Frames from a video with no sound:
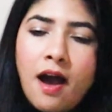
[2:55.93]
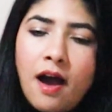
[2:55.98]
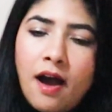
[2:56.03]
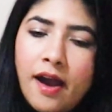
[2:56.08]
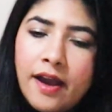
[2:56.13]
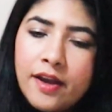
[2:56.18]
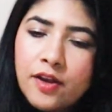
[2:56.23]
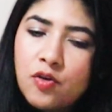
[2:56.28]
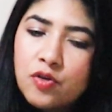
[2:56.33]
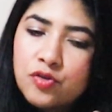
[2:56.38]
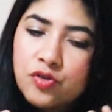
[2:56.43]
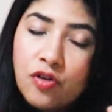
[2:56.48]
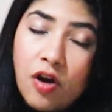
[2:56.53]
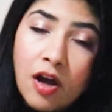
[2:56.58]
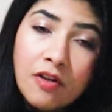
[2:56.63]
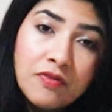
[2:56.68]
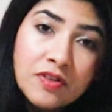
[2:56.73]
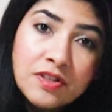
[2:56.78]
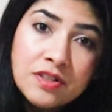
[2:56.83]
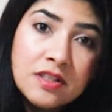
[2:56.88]
I go to
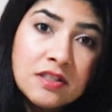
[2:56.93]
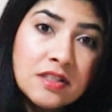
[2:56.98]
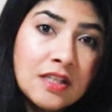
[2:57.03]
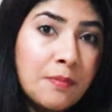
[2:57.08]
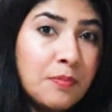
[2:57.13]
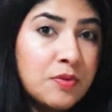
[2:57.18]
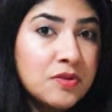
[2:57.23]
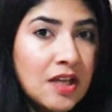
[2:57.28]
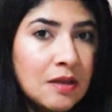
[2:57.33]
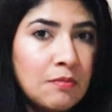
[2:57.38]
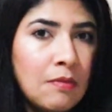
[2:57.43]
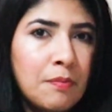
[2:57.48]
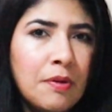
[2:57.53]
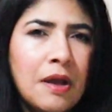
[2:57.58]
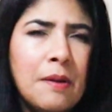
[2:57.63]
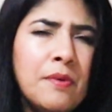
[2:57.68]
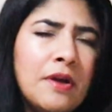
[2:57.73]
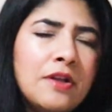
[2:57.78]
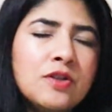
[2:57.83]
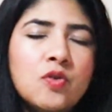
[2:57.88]
conferences, I present my
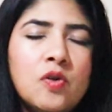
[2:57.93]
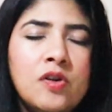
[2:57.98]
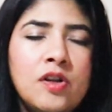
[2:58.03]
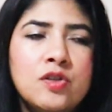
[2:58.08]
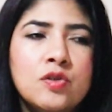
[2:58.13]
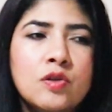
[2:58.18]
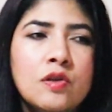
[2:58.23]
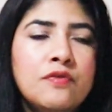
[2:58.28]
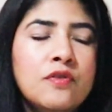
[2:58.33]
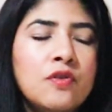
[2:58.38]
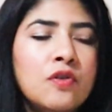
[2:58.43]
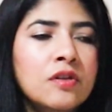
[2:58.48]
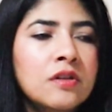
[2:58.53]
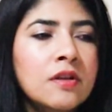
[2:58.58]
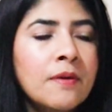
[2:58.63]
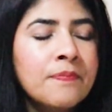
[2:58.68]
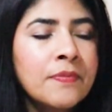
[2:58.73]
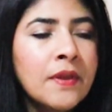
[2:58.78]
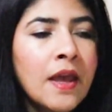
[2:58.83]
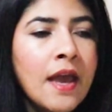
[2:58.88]
paper, and so on and so forth.